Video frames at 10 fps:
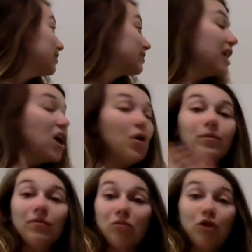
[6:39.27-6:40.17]
So
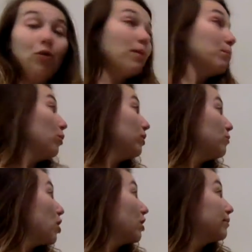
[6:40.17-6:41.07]
you are more than
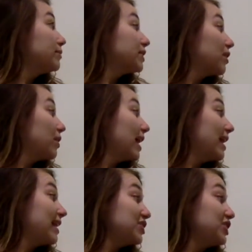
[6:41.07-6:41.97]
welcome to go
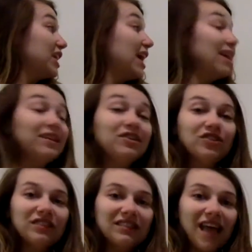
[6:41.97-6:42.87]
ahead and challenge
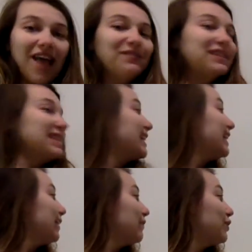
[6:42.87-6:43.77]
yourself.
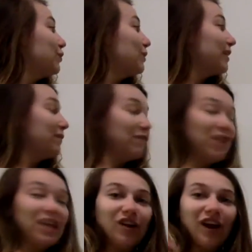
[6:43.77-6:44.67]
See if you can
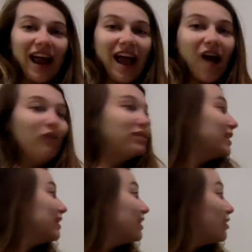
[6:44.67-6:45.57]
figure out
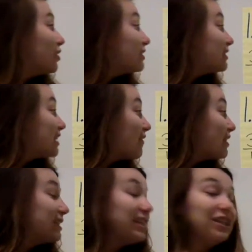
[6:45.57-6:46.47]

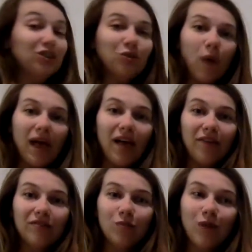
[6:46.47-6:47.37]

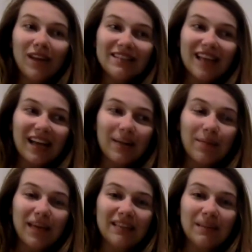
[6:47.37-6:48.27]
17/12. What is that going to
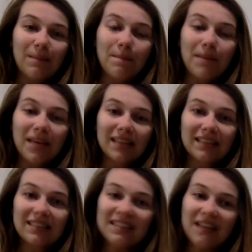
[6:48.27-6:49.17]
be as a
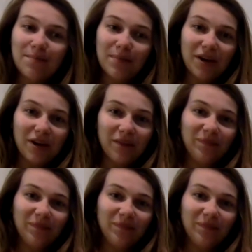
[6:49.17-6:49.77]
mixed number?